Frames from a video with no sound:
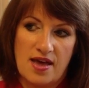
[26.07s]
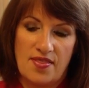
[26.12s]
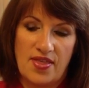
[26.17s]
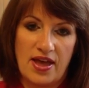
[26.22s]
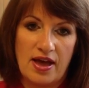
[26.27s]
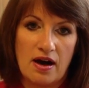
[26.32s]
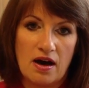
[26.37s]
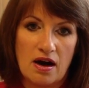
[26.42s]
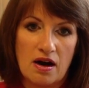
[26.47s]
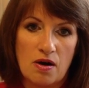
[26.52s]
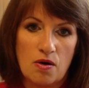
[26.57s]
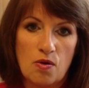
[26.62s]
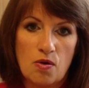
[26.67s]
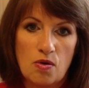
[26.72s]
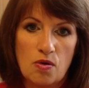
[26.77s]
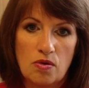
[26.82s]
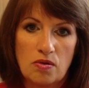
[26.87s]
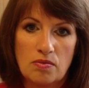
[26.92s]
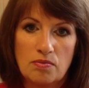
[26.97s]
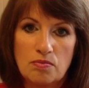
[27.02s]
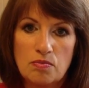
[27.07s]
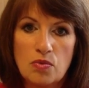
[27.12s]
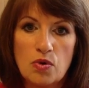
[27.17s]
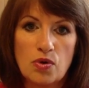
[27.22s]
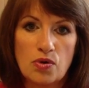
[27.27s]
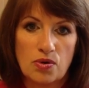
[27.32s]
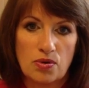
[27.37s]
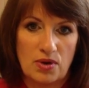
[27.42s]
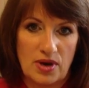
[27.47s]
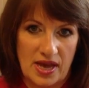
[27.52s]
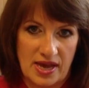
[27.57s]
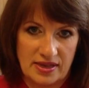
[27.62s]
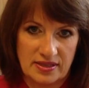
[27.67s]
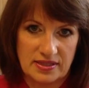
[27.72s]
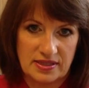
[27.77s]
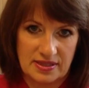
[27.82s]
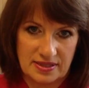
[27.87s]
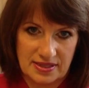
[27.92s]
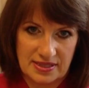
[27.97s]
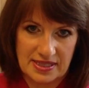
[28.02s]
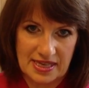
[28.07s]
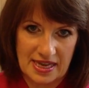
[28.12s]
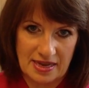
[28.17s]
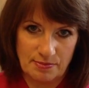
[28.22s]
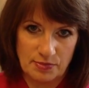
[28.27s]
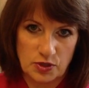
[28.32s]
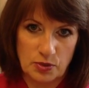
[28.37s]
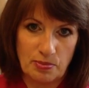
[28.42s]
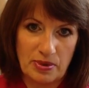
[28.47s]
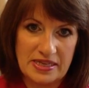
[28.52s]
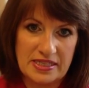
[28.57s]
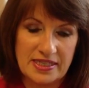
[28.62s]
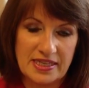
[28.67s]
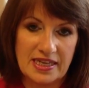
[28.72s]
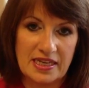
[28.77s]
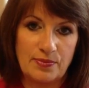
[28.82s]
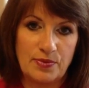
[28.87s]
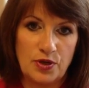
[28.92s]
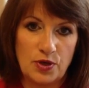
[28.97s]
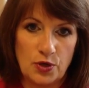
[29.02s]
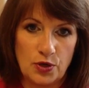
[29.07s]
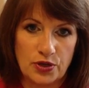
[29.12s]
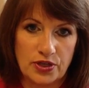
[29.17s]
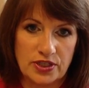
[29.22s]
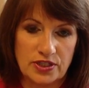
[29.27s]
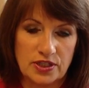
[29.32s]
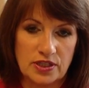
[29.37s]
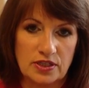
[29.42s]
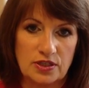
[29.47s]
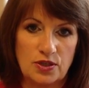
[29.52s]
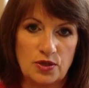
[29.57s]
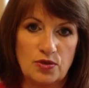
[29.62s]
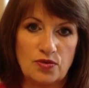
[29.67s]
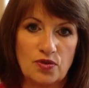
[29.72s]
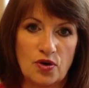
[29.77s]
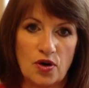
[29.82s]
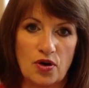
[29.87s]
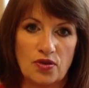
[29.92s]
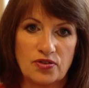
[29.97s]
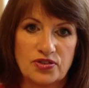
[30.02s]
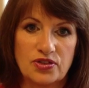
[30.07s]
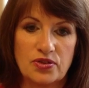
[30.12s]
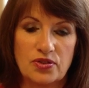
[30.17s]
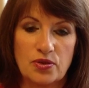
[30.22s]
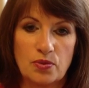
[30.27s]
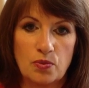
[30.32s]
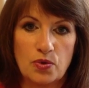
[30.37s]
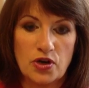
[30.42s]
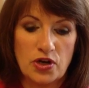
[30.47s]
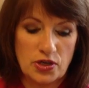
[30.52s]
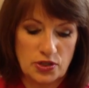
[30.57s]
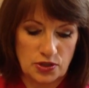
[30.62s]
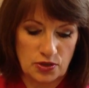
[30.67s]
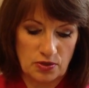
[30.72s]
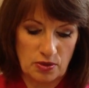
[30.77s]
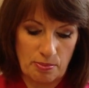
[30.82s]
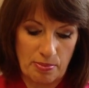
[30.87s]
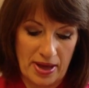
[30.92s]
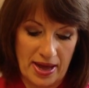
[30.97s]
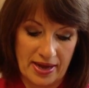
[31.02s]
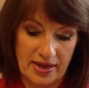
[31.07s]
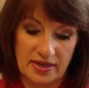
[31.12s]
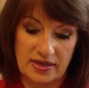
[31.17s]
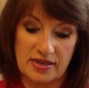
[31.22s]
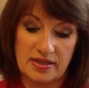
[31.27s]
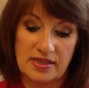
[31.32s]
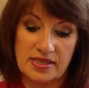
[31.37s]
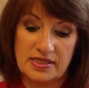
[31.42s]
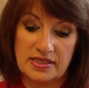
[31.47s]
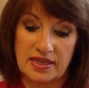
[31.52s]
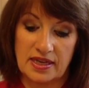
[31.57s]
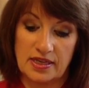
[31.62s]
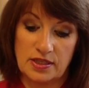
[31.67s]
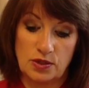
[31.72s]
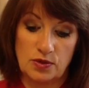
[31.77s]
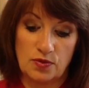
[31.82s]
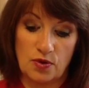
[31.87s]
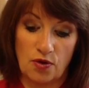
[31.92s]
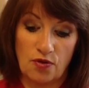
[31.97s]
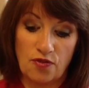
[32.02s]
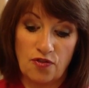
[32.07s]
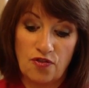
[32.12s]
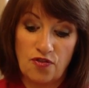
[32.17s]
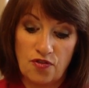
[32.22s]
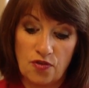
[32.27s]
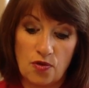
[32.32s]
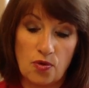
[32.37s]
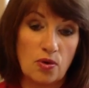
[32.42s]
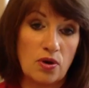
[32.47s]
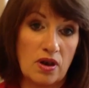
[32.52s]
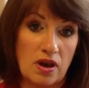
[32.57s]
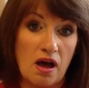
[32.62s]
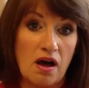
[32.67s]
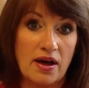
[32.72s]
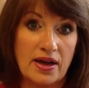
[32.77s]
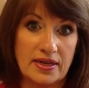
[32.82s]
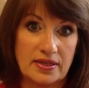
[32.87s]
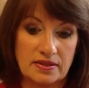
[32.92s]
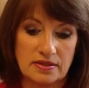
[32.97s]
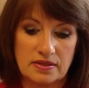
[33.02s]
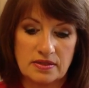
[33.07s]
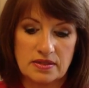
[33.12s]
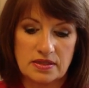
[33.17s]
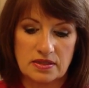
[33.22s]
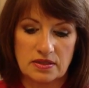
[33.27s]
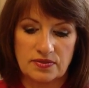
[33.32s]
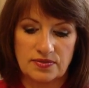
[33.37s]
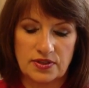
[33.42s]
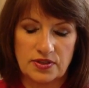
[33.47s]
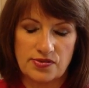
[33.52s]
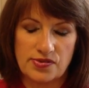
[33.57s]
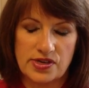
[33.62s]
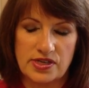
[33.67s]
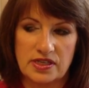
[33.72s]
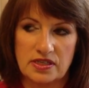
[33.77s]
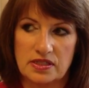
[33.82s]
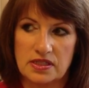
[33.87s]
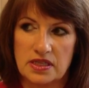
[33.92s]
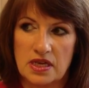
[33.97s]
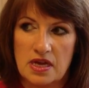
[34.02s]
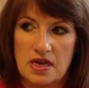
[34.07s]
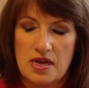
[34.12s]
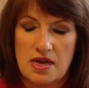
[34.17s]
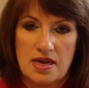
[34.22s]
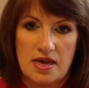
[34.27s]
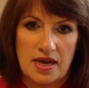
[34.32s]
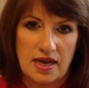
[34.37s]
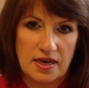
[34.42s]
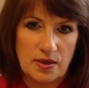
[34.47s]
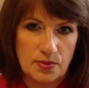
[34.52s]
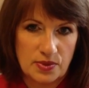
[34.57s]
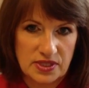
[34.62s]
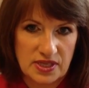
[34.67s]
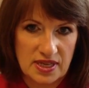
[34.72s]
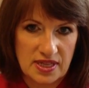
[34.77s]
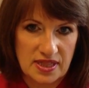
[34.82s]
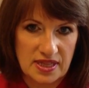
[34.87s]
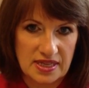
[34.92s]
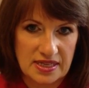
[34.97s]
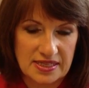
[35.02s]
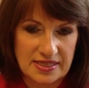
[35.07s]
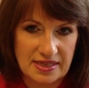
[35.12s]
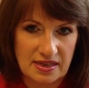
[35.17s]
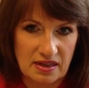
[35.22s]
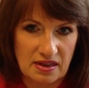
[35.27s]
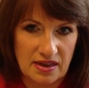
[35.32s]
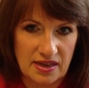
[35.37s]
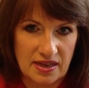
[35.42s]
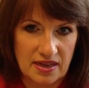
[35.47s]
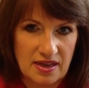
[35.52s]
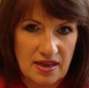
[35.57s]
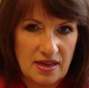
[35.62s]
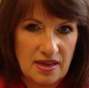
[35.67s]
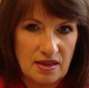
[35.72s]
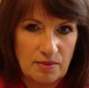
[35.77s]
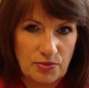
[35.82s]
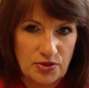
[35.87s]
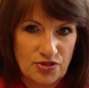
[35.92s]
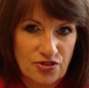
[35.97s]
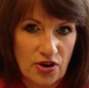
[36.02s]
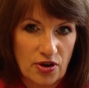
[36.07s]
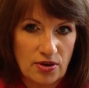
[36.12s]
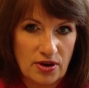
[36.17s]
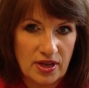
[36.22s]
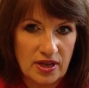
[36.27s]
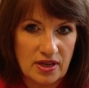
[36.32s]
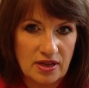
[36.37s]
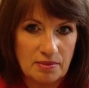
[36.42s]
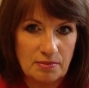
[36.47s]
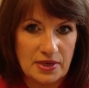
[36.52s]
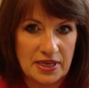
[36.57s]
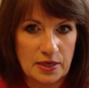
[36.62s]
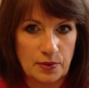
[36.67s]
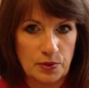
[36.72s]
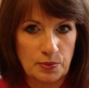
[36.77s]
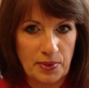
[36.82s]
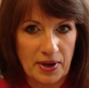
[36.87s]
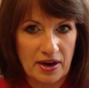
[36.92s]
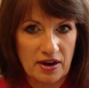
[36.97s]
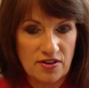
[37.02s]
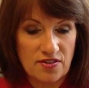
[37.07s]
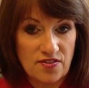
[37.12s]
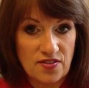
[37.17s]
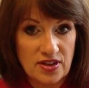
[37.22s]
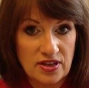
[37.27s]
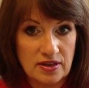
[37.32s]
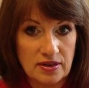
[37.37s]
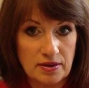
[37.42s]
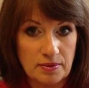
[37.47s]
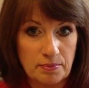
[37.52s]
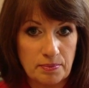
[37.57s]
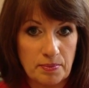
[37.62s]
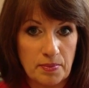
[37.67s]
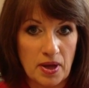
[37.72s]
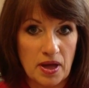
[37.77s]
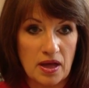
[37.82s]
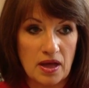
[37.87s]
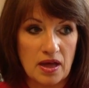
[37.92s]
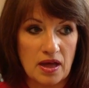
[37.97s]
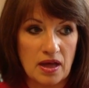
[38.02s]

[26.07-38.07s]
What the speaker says: They are all more or less the same. So basically when you look at it, you've got the words on the back, and in this case you've got 4 lines of ingredients, and it will say things like petroleum, liquid paraffinum,